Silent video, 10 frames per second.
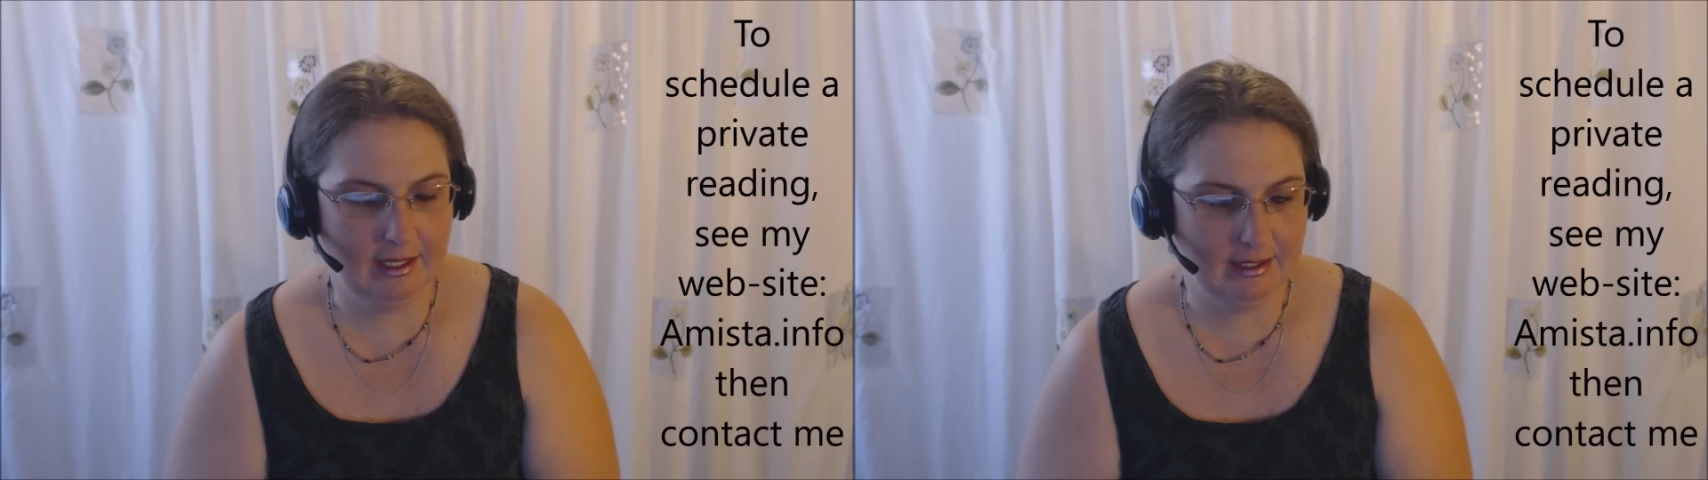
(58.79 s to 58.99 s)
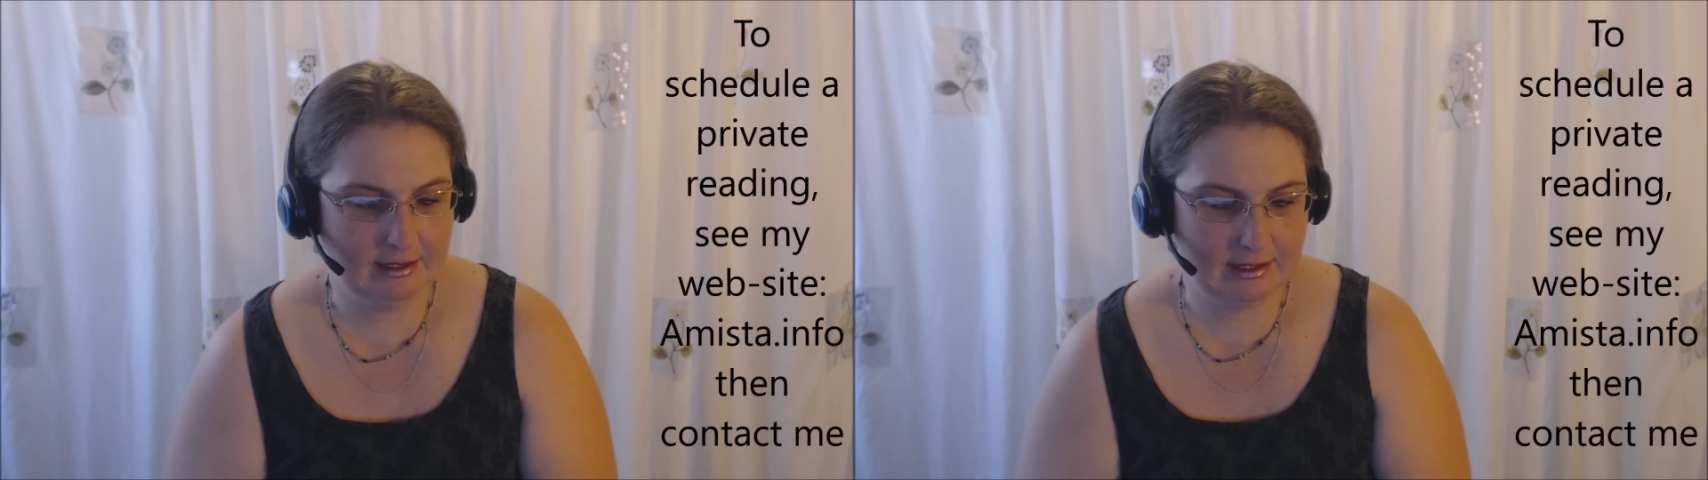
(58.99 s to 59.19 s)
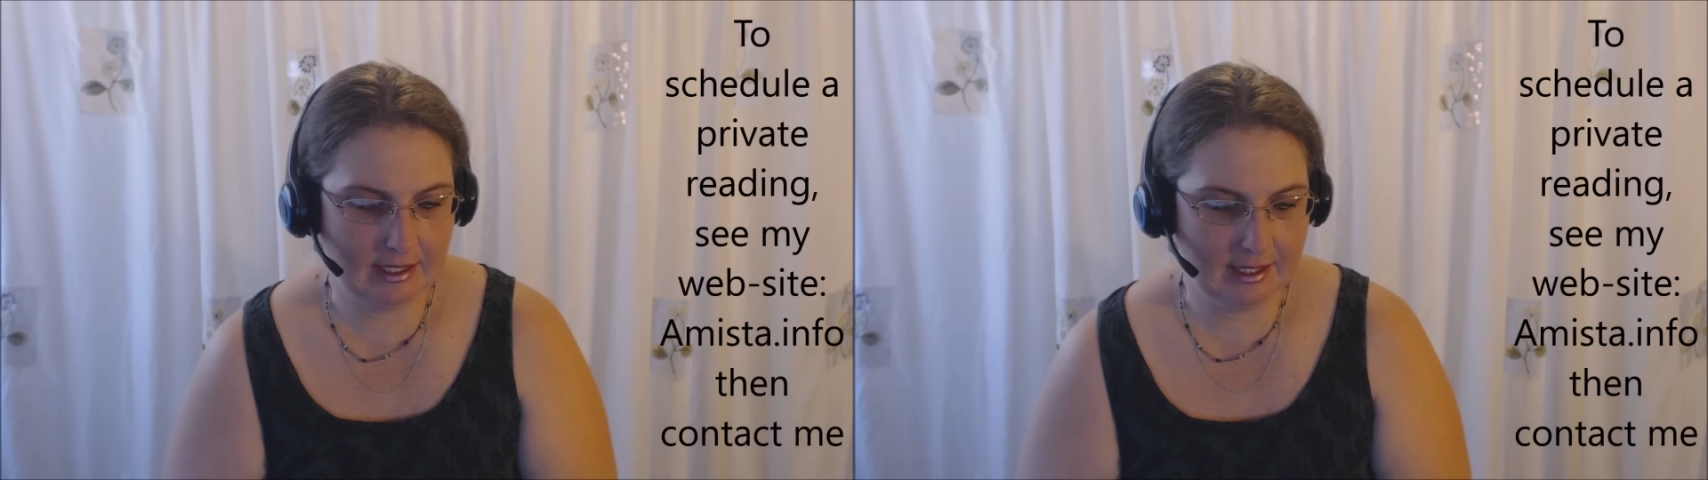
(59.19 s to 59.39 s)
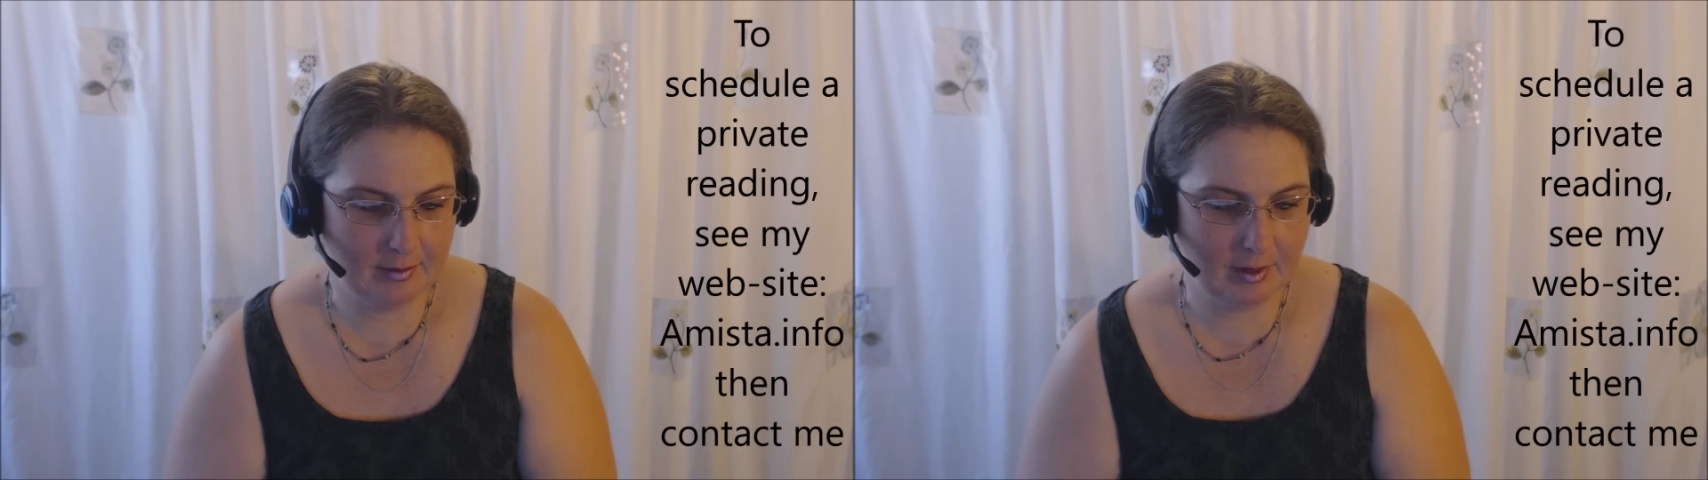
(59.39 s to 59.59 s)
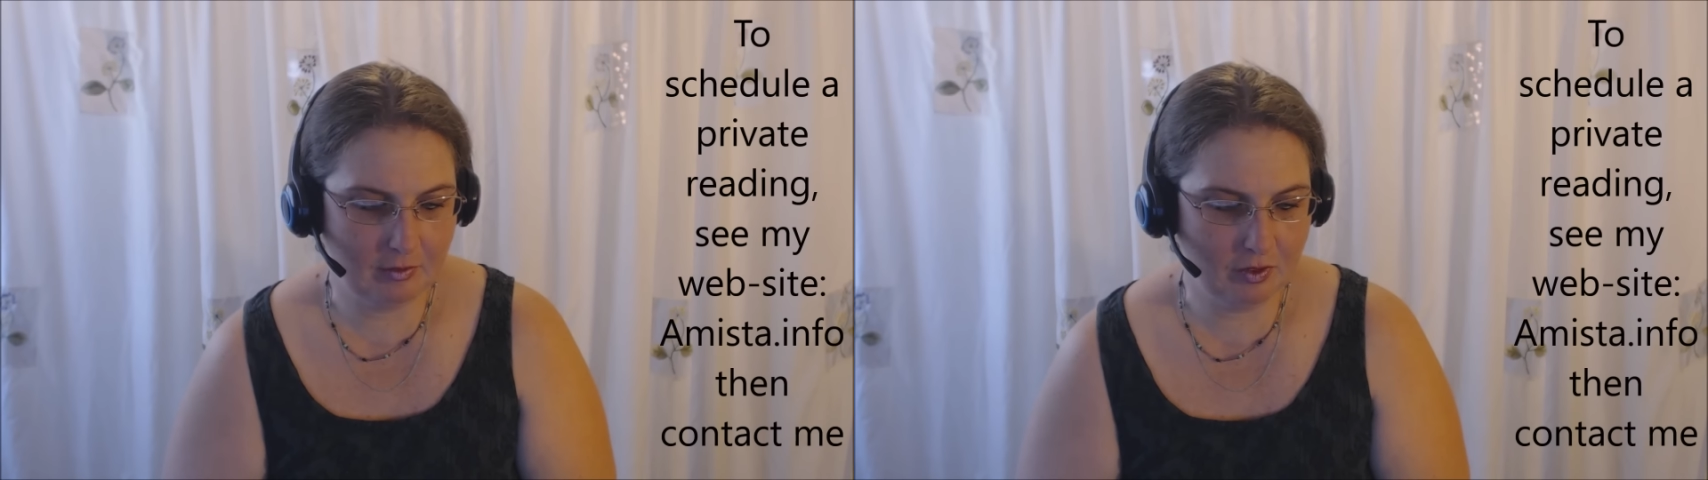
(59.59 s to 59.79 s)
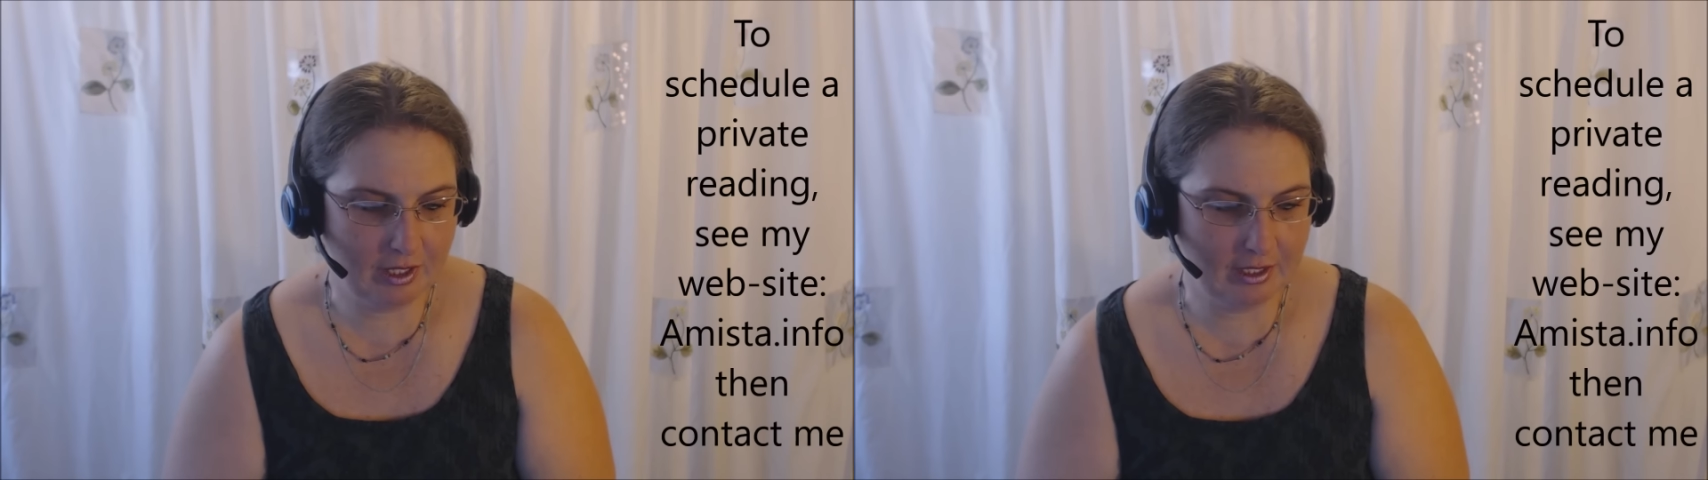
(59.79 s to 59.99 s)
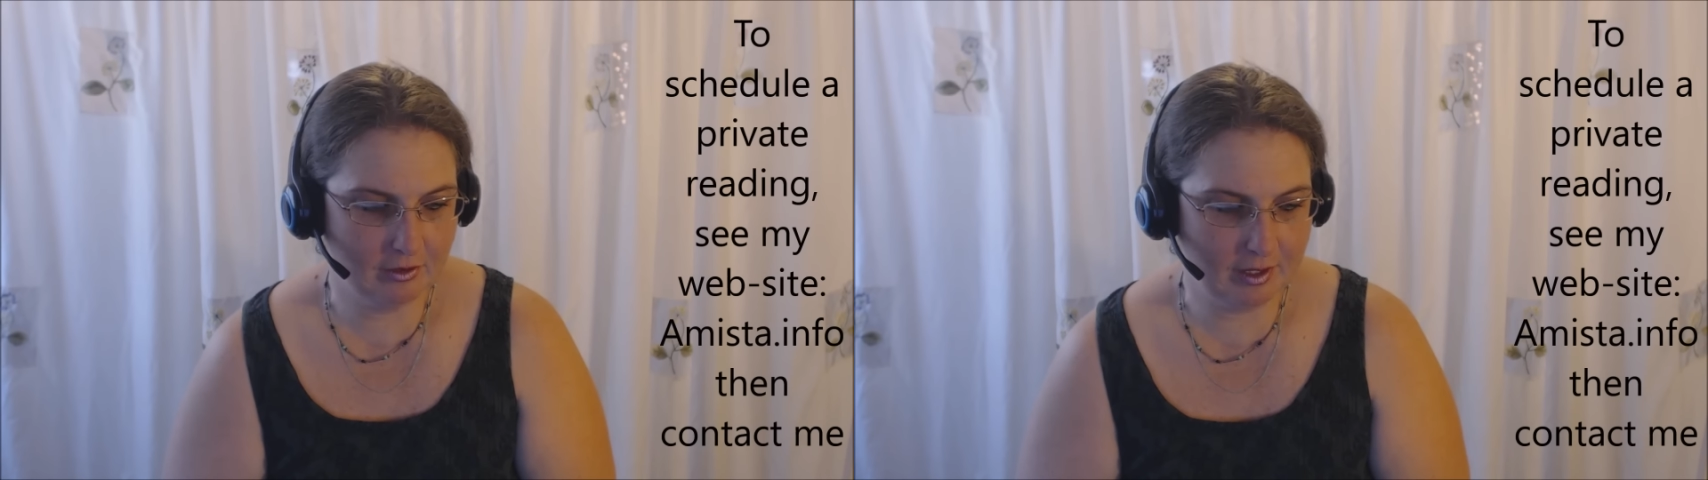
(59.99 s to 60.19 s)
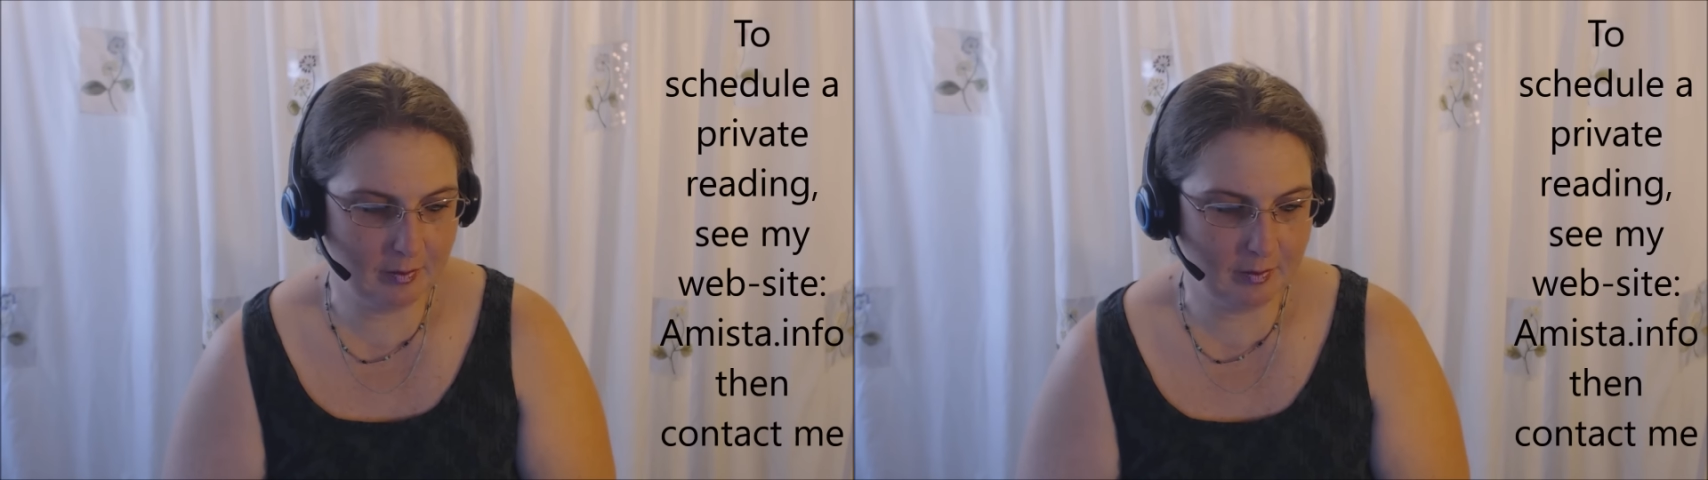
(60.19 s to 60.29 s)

And um, I feel like you're